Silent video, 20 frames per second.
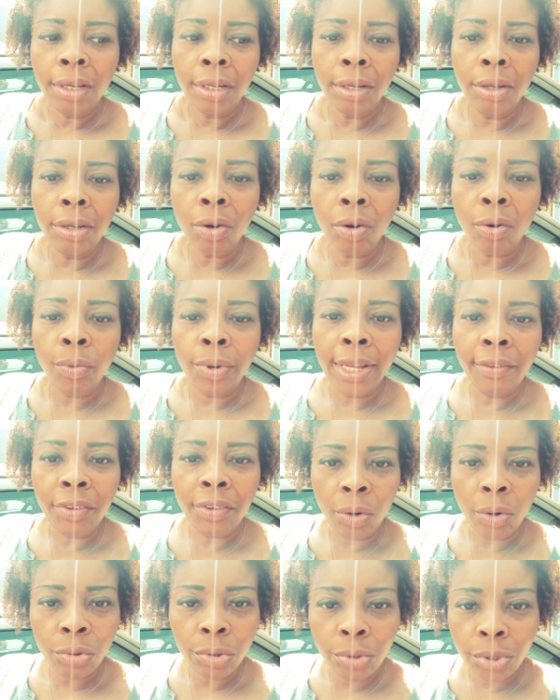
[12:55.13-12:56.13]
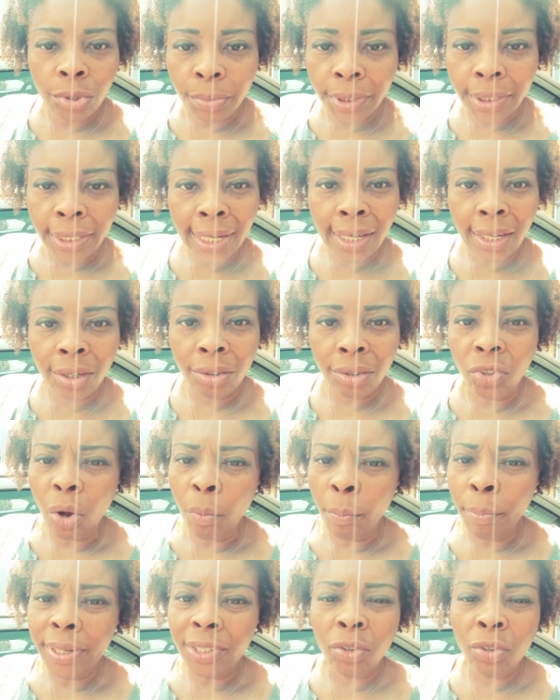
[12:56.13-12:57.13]
you have your own YouTube channel.
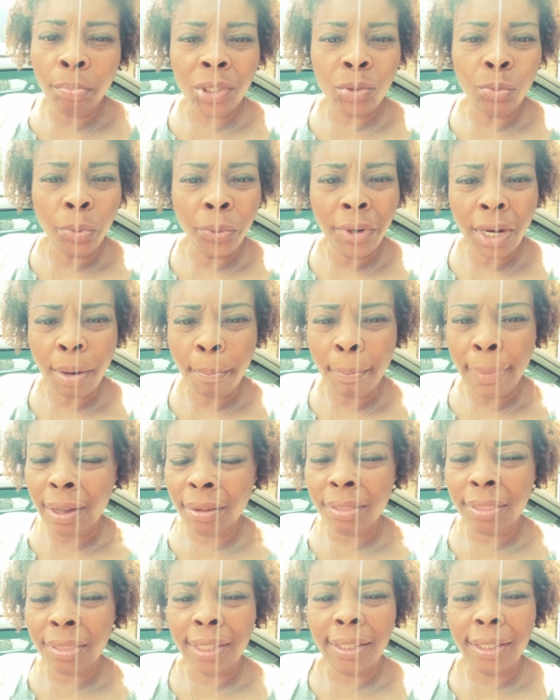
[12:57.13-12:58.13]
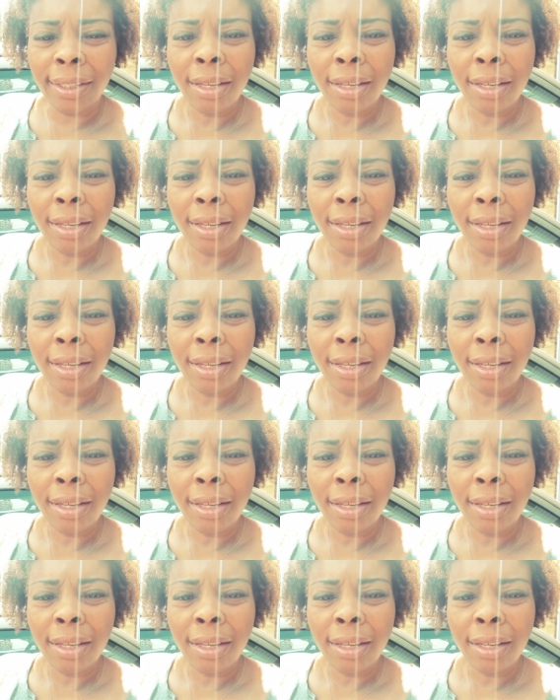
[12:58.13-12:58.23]
Don't be so much worried about the